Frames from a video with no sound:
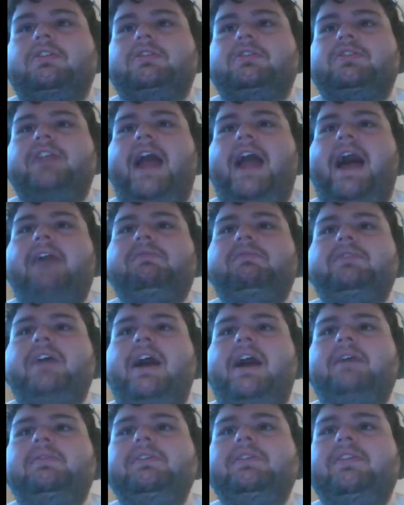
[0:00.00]

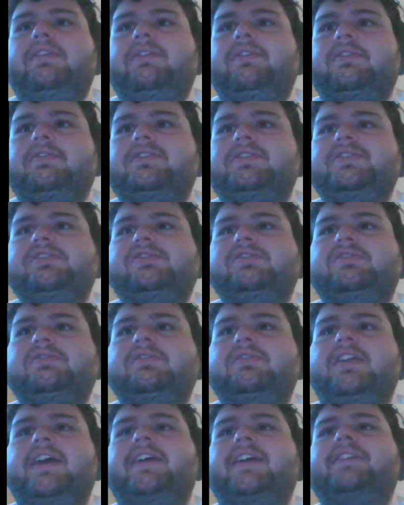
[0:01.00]
How are just
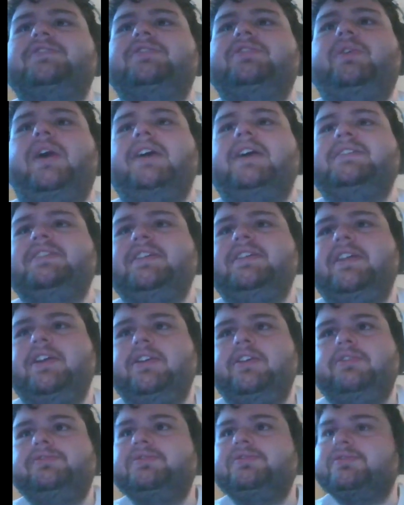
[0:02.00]
like so? I see that
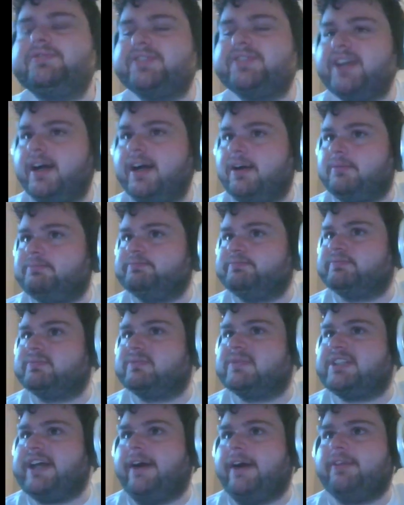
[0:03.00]
you use
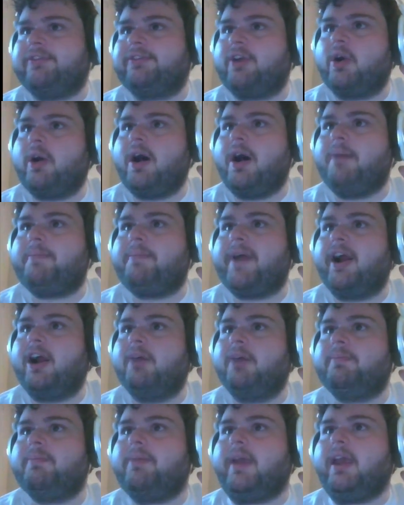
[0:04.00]
down throw, up air,
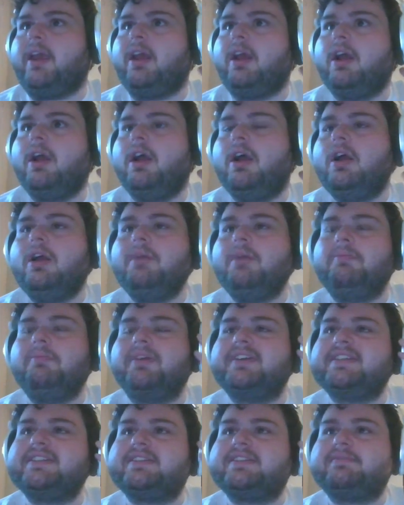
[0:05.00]
up B. But
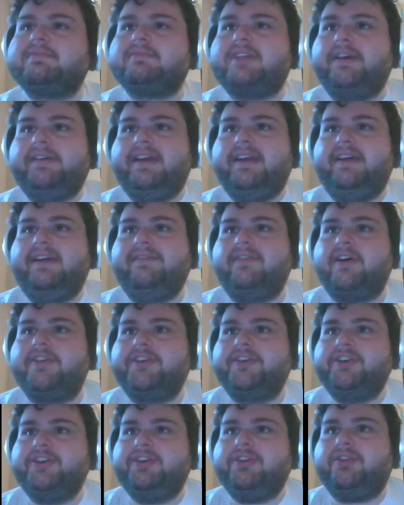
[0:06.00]
does Terry have
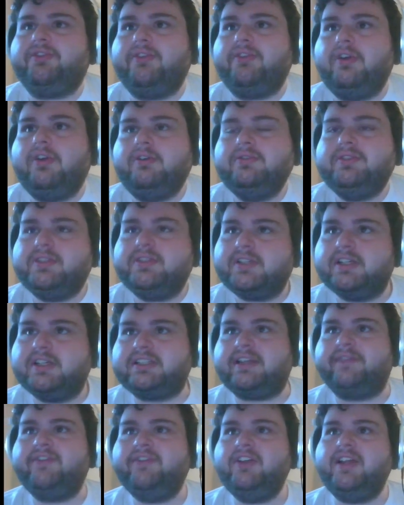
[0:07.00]
other good throws? Because
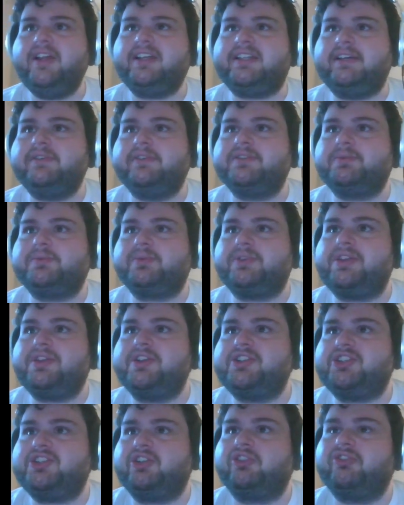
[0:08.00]
I feel like that was within
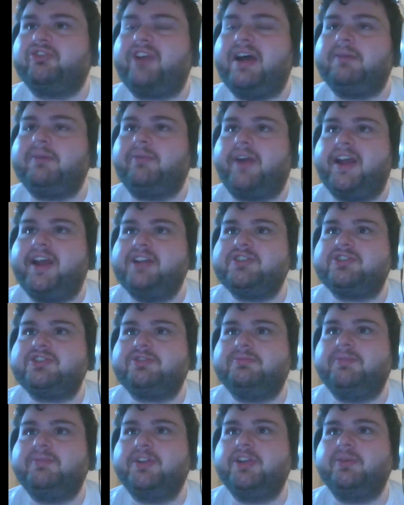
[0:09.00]
shield grab range,
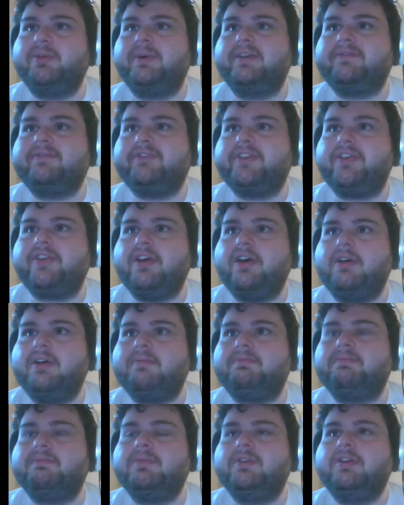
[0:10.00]
but you went for the
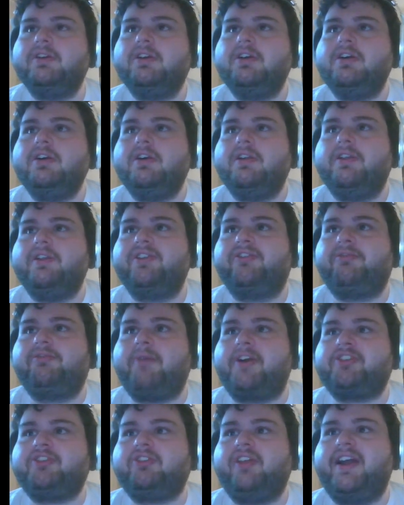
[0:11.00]

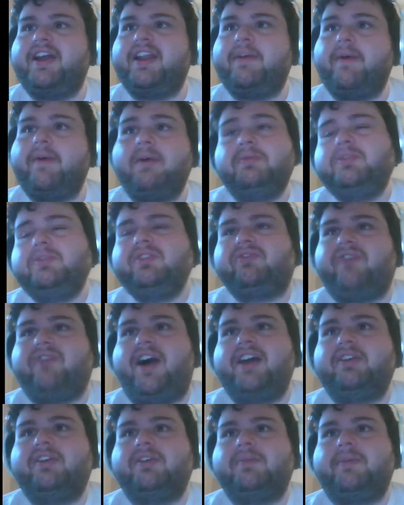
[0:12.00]
special anyway, which is
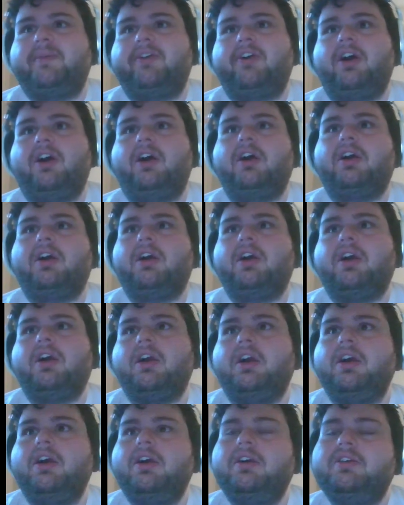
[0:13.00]
fine. Don't get me wrong.
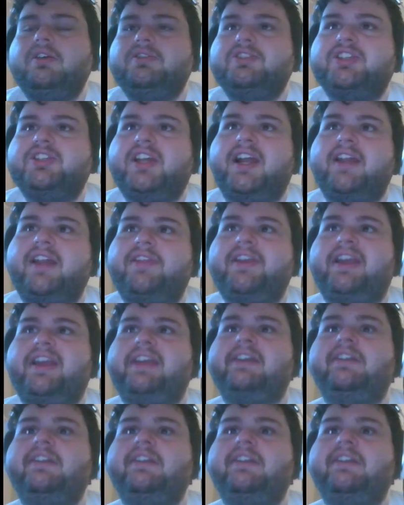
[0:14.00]
Just kind of thinking.